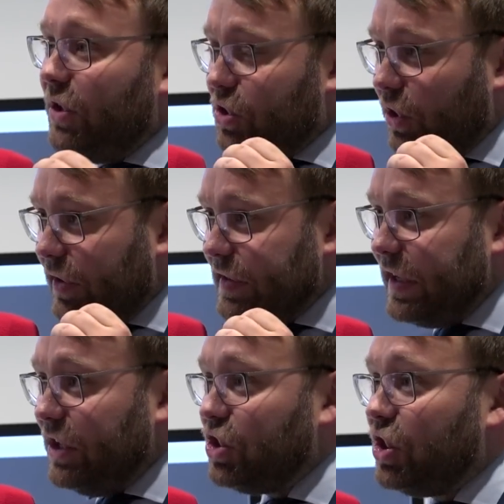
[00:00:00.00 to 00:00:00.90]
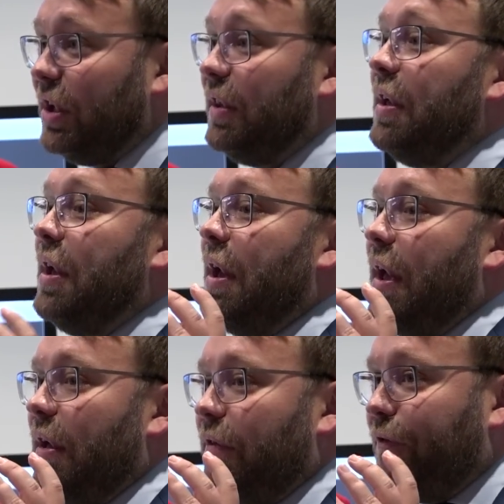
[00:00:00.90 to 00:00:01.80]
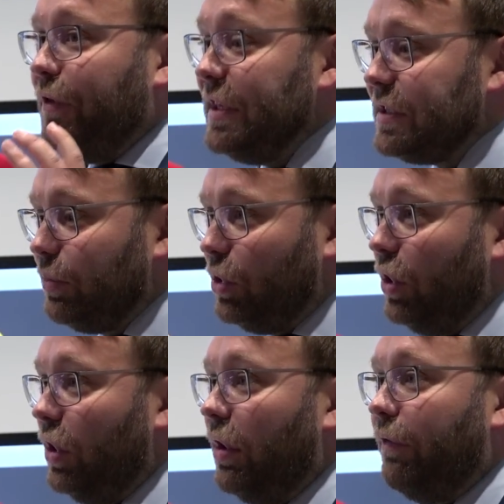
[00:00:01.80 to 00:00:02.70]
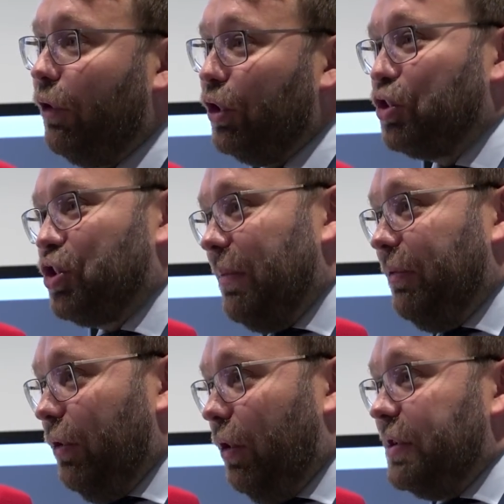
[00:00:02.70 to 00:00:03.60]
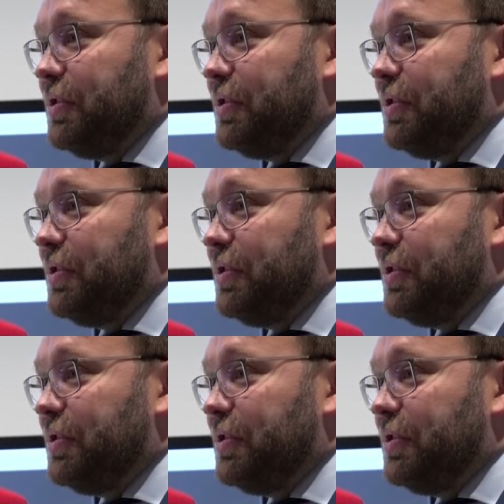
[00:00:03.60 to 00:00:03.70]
digitalization feasible for the shop floor.